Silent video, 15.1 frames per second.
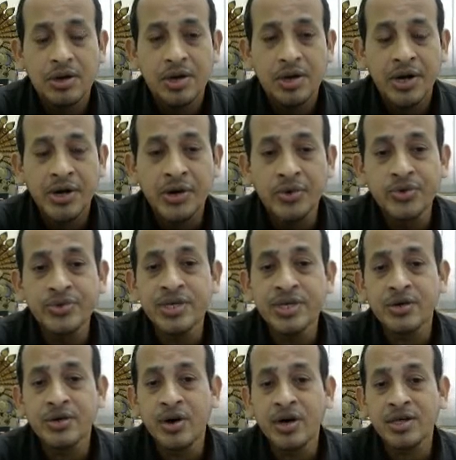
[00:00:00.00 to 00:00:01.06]

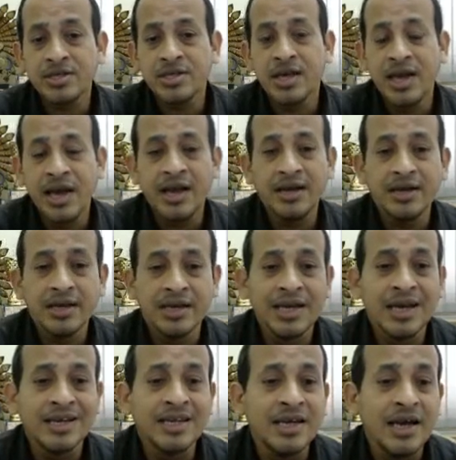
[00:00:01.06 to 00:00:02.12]
Reducing cost and
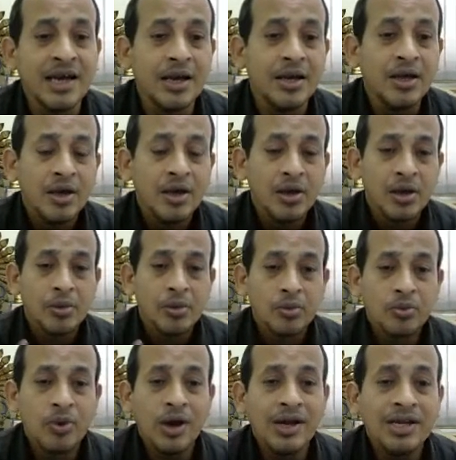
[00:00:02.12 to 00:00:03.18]
getting a
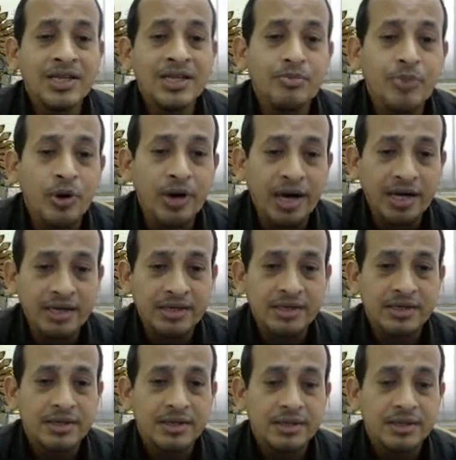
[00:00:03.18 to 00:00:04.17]
quality product.